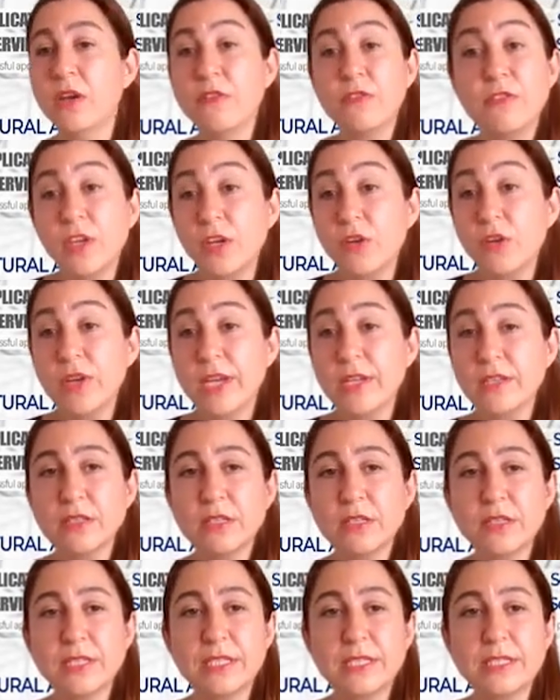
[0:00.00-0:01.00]
theory and
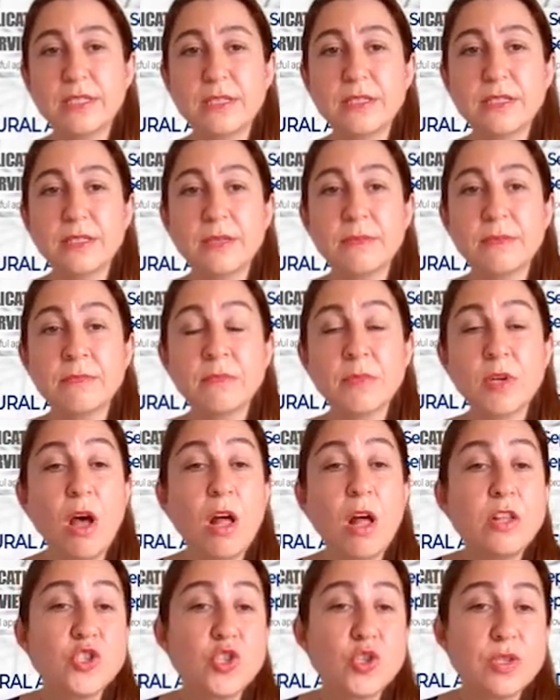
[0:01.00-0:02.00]
criticism,
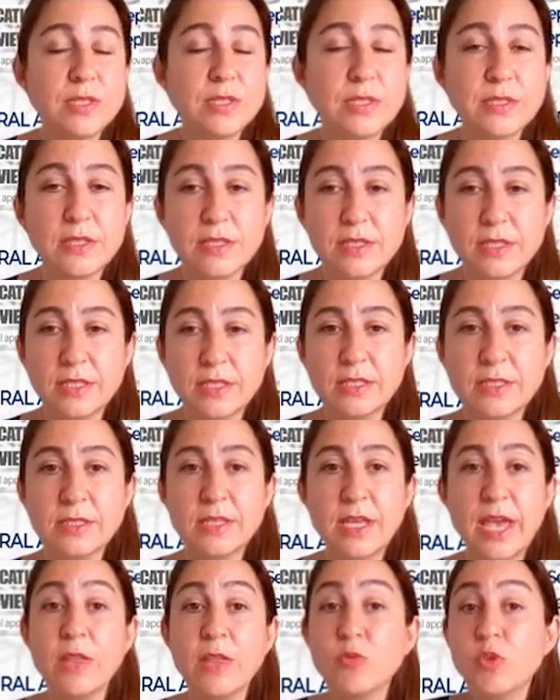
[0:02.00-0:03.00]
cultural studies,
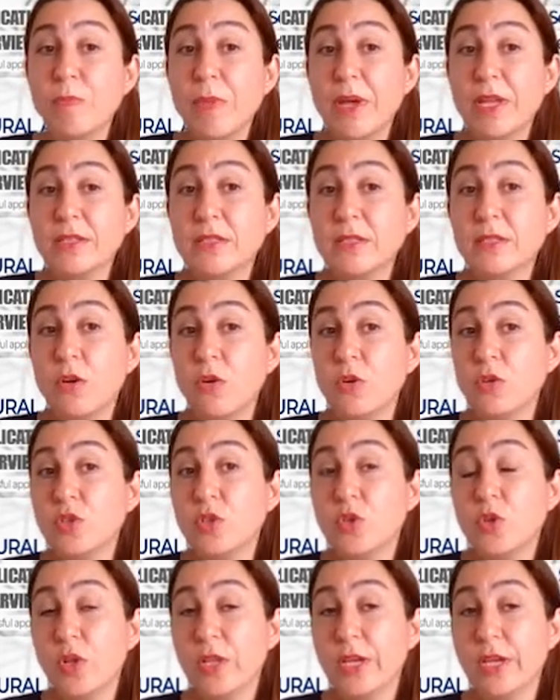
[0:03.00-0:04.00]
environmental
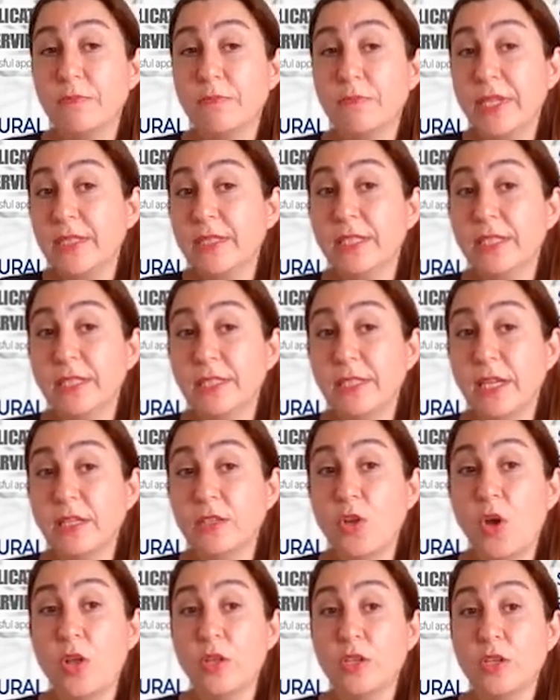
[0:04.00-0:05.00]
control and building
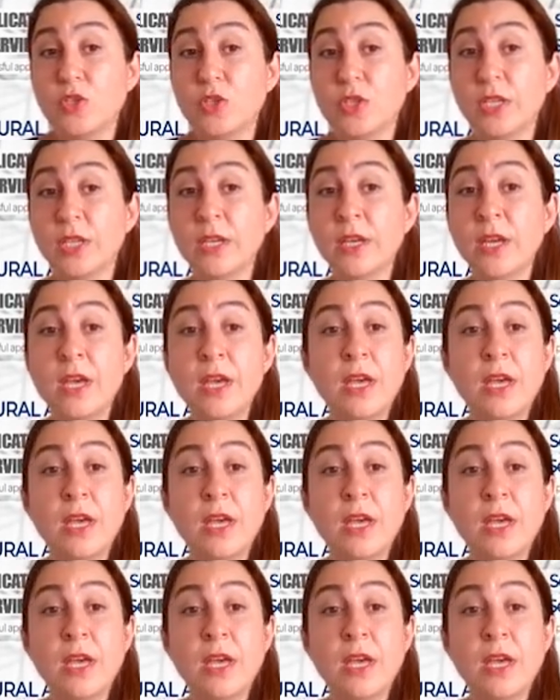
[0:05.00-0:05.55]
technology,